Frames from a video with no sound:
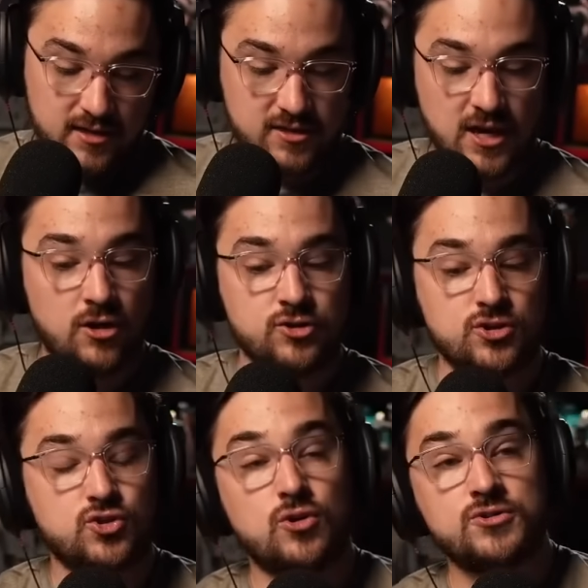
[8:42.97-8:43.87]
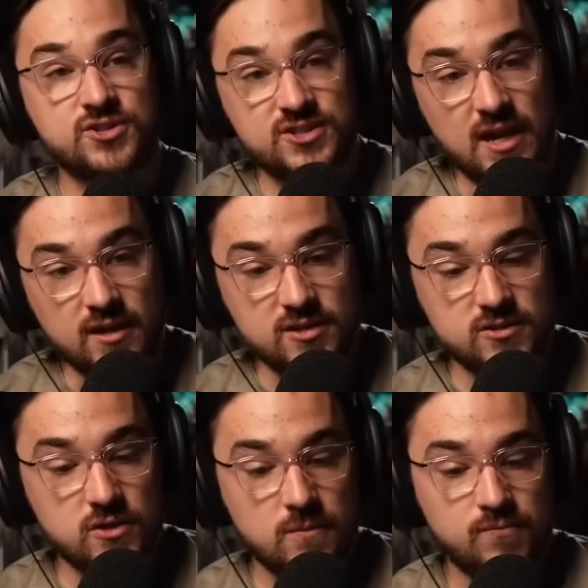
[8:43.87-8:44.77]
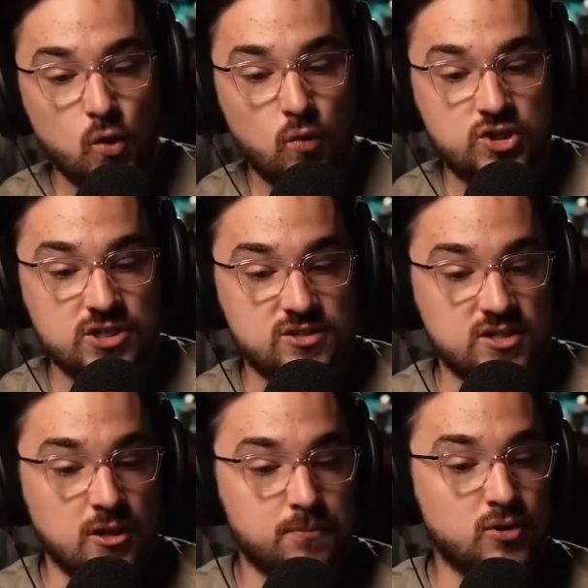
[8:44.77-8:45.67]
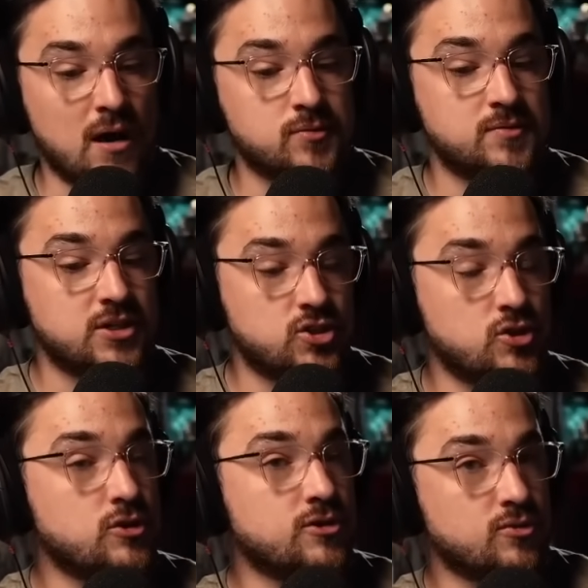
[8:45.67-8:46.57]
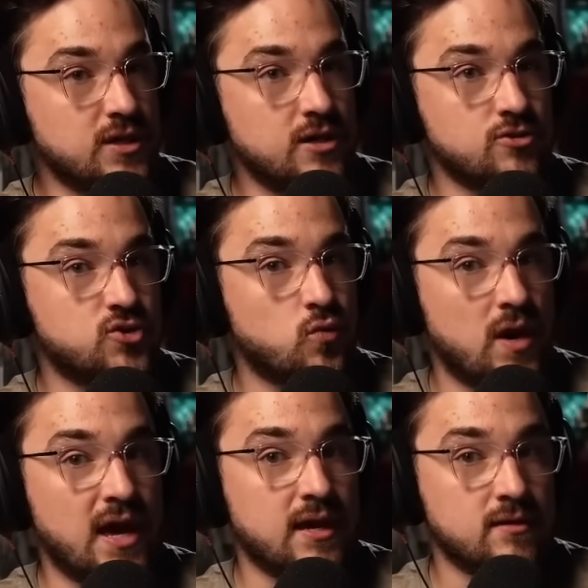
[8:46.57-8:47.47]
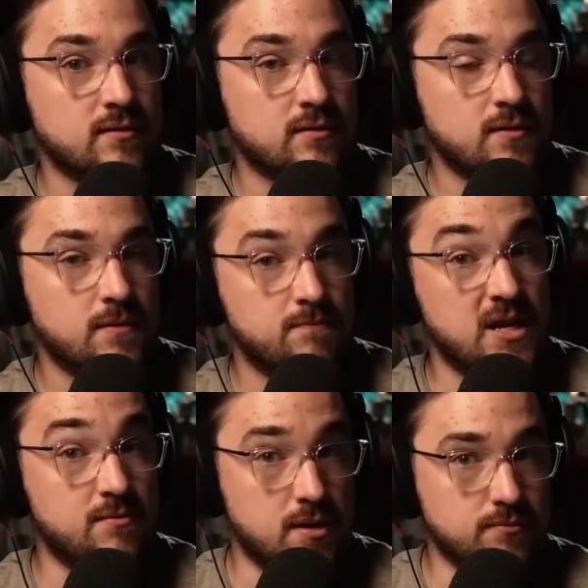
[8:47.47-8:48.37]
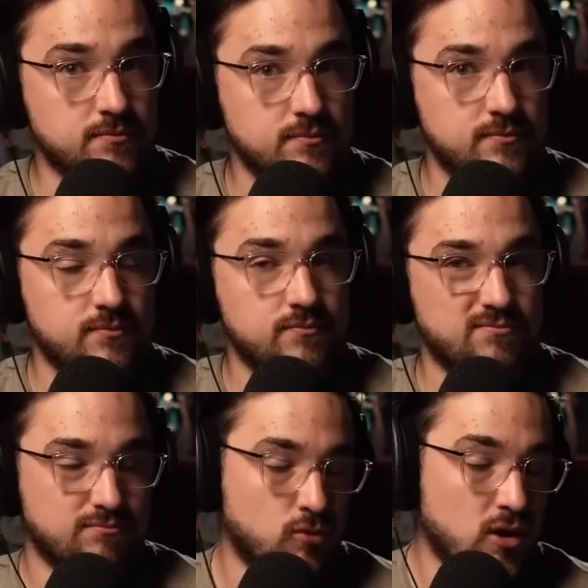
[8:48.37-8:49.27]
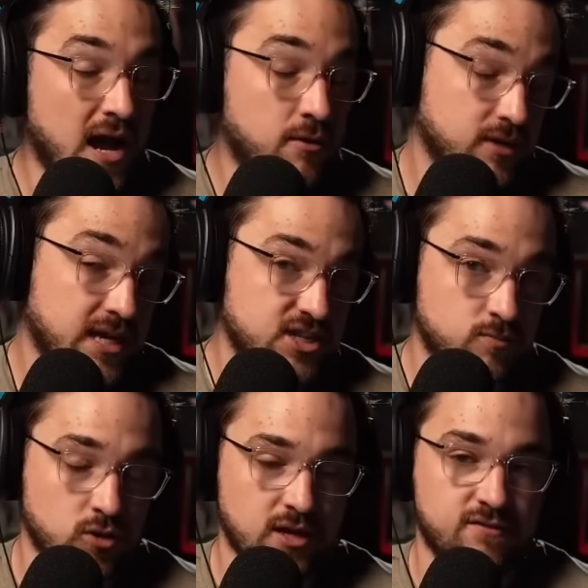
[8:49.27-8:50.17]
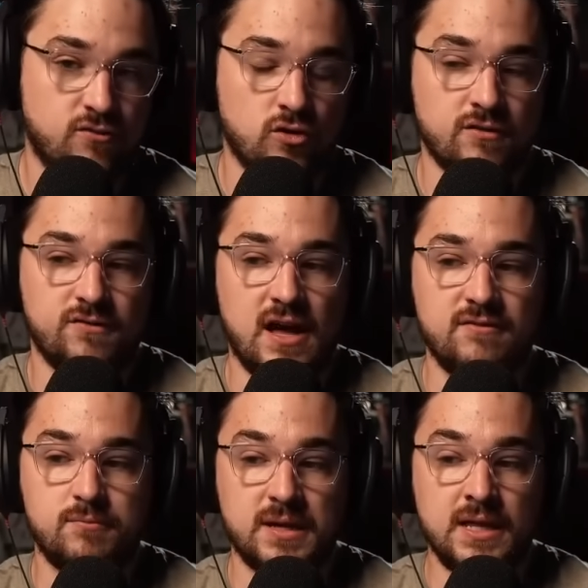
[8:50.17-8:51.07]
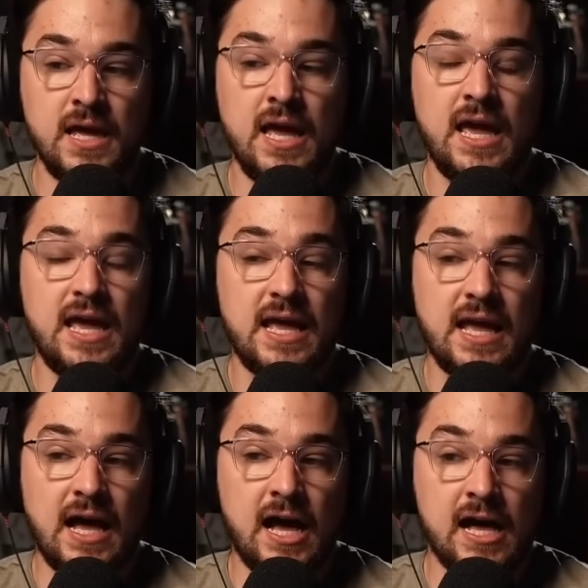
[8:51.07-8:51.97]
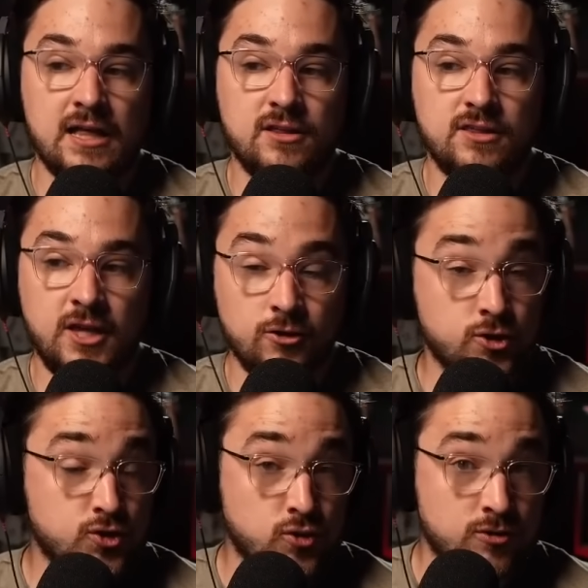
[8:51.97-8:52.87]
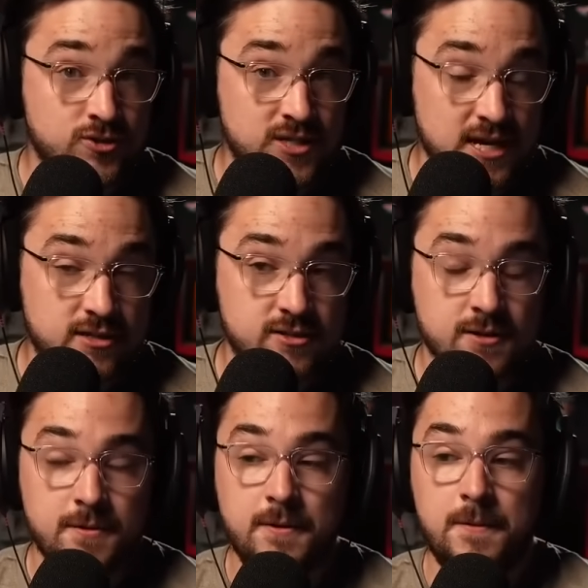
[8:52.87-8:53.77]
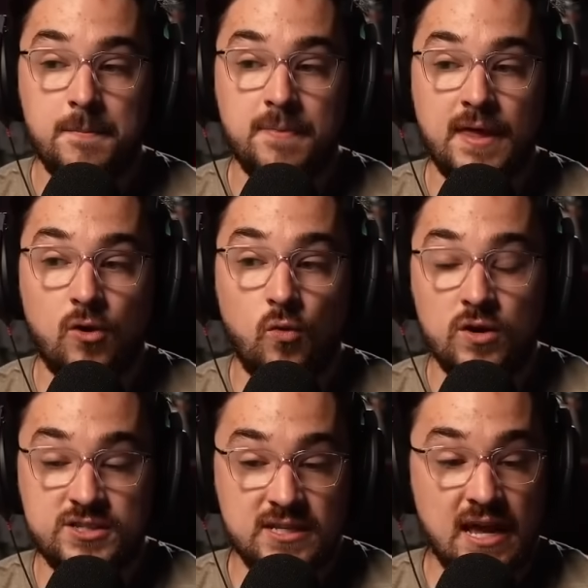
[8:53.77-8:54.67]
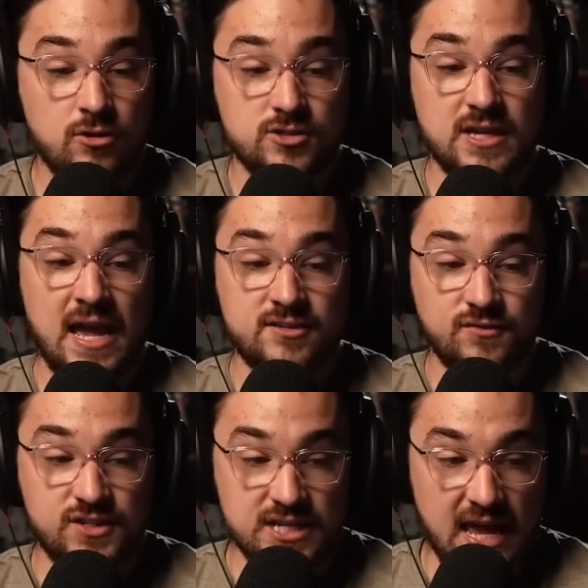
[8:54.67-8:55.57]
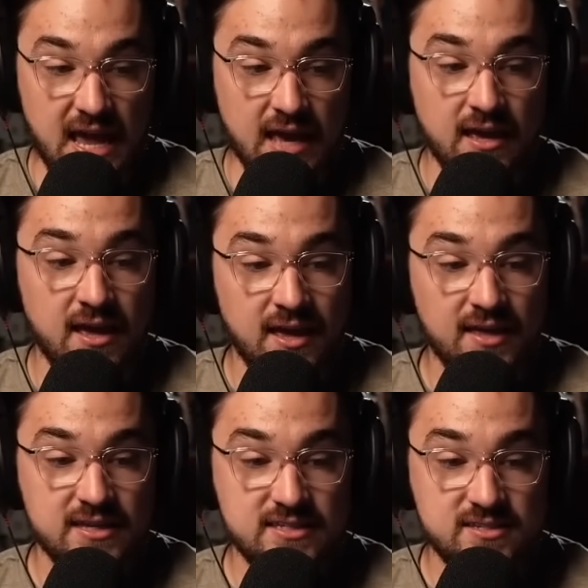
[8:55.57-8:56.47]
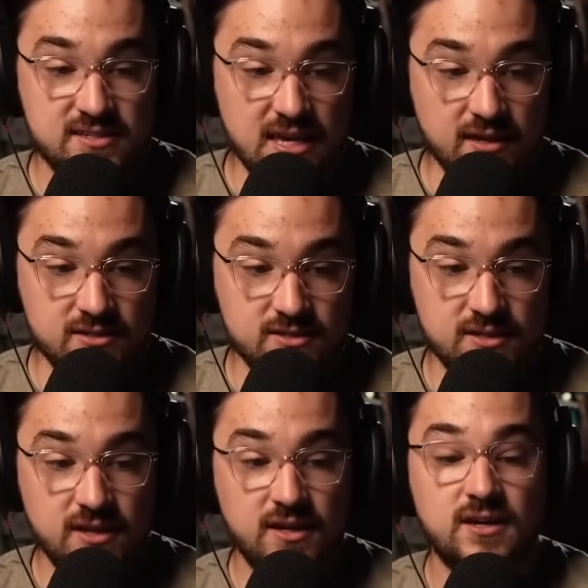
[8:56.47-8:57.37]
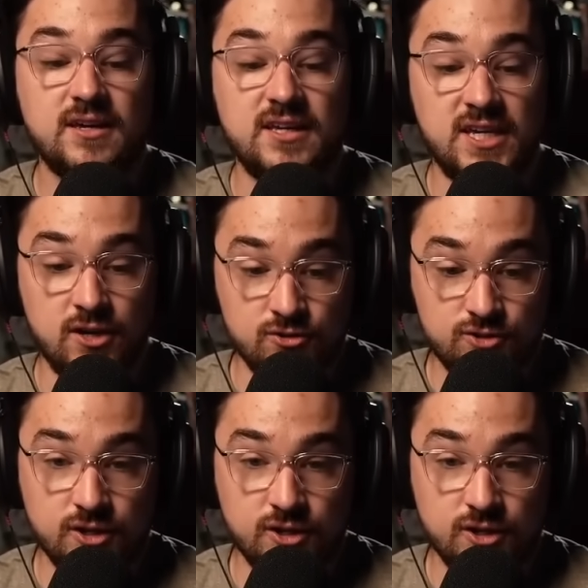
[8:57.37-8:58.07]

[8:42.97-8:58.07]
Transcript: the Elder Scrolls 6, which is still probably 2 to 3 years away minimum, more, I would guess more like 4 or 5, but the Elder Scrolls 6 was announced as of today, 6 years